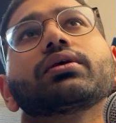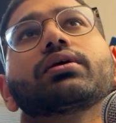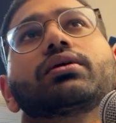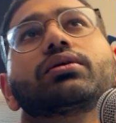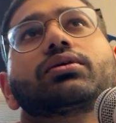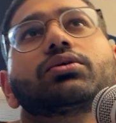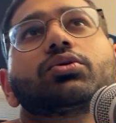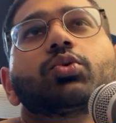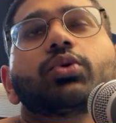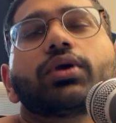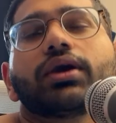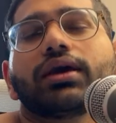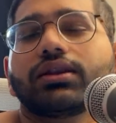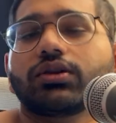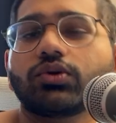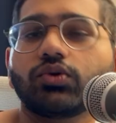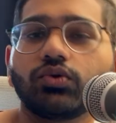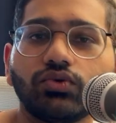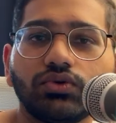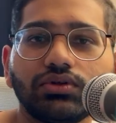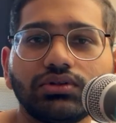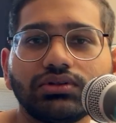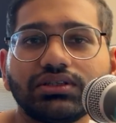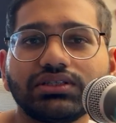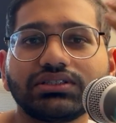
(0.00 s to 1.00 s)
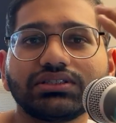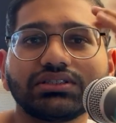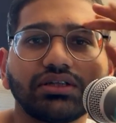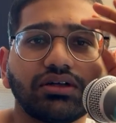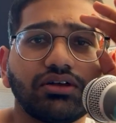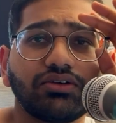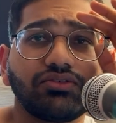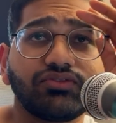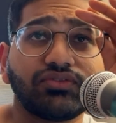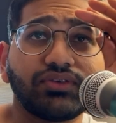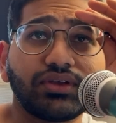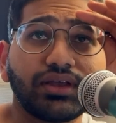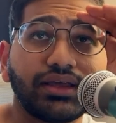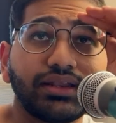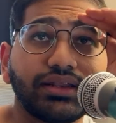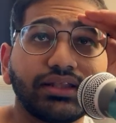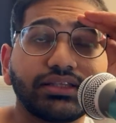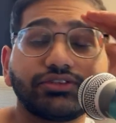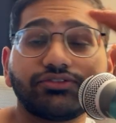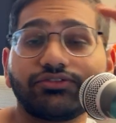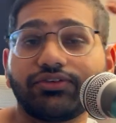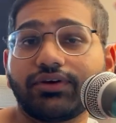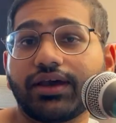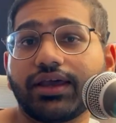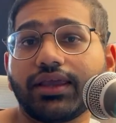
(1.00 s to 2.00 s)
you can Google this stuff and
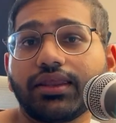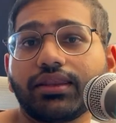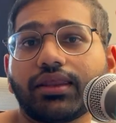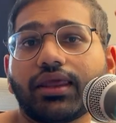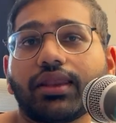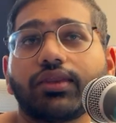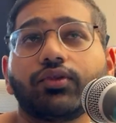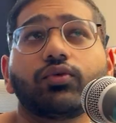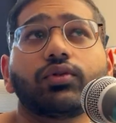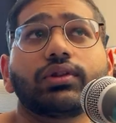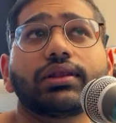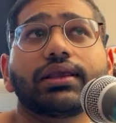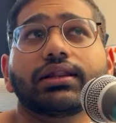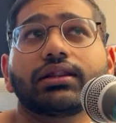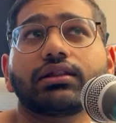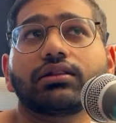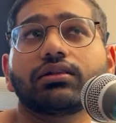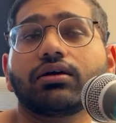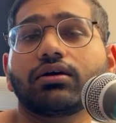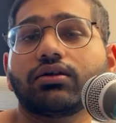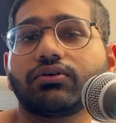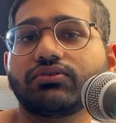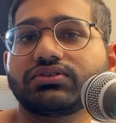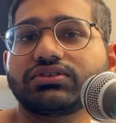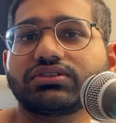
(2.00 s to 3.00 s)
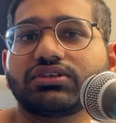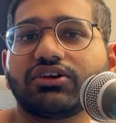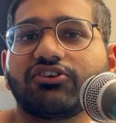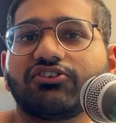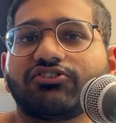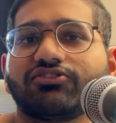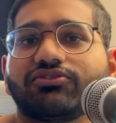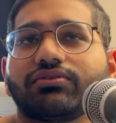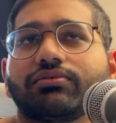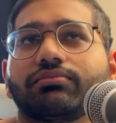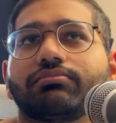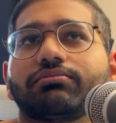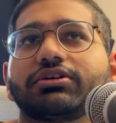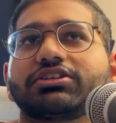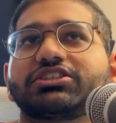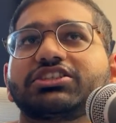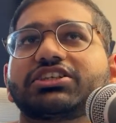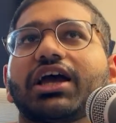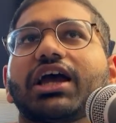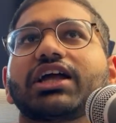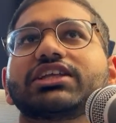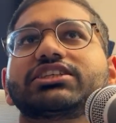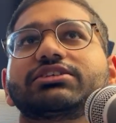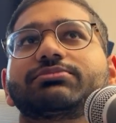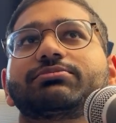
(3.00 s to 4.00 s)
it's fine, and you'll get a lot of stuff. But
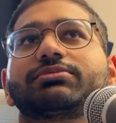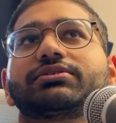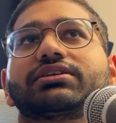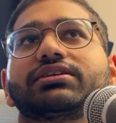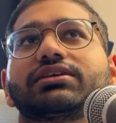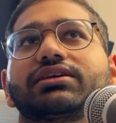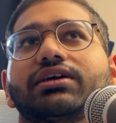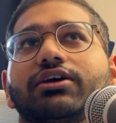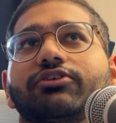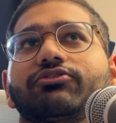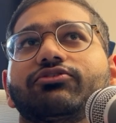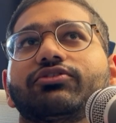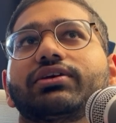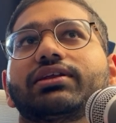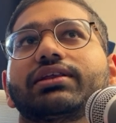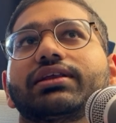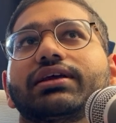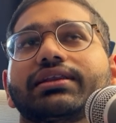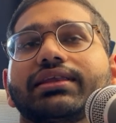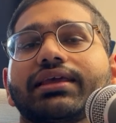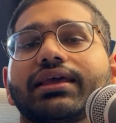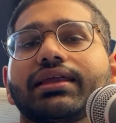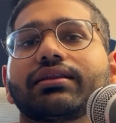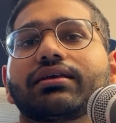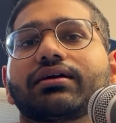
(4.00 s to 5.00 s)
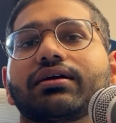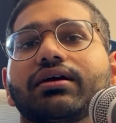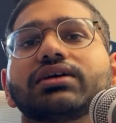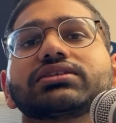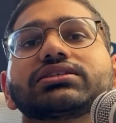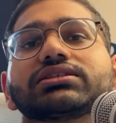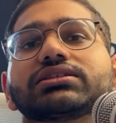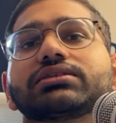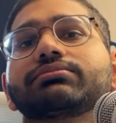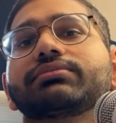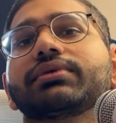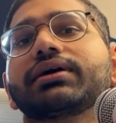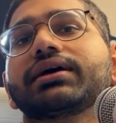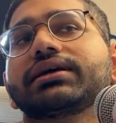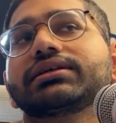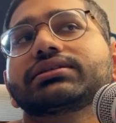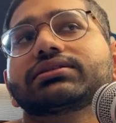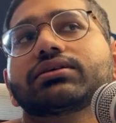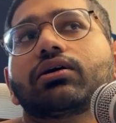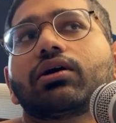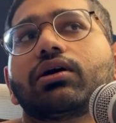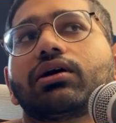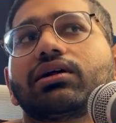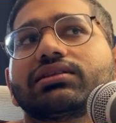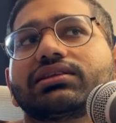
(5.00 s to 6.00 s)
ChatGPT, I feel it can customize
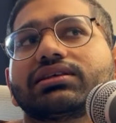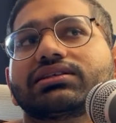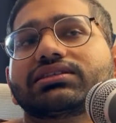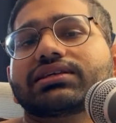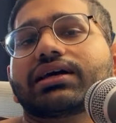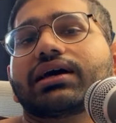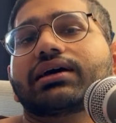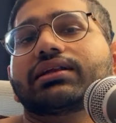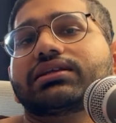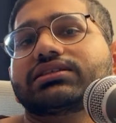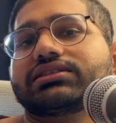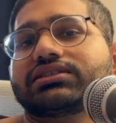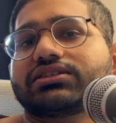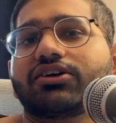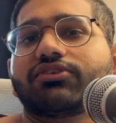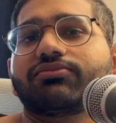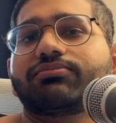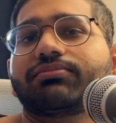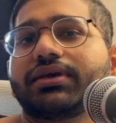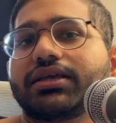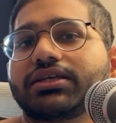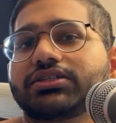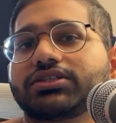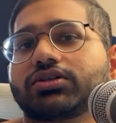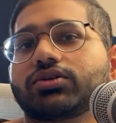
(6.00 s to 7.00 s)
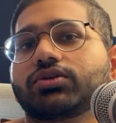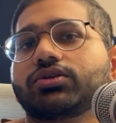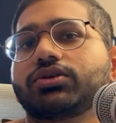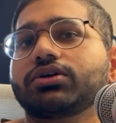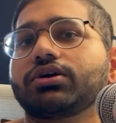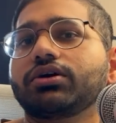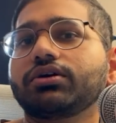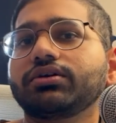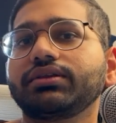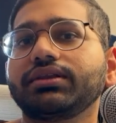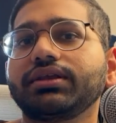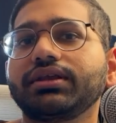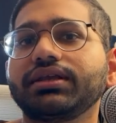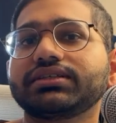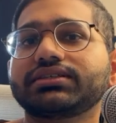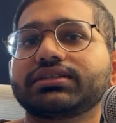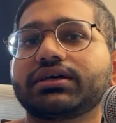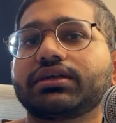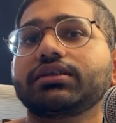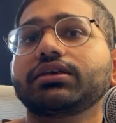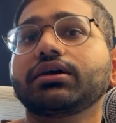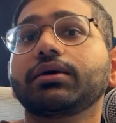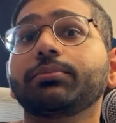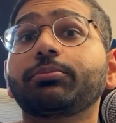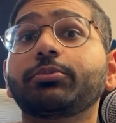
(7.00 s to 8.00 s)
all this kind of stuff based on your needs
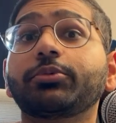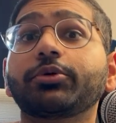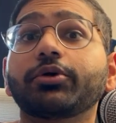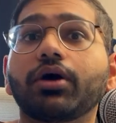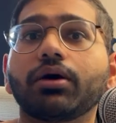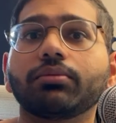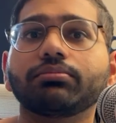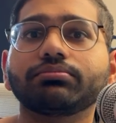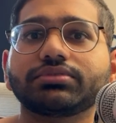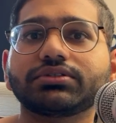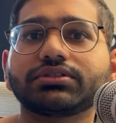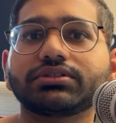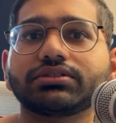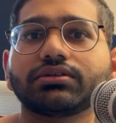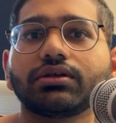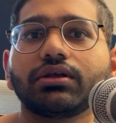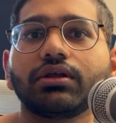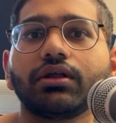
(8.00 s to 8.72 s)
and your prompts.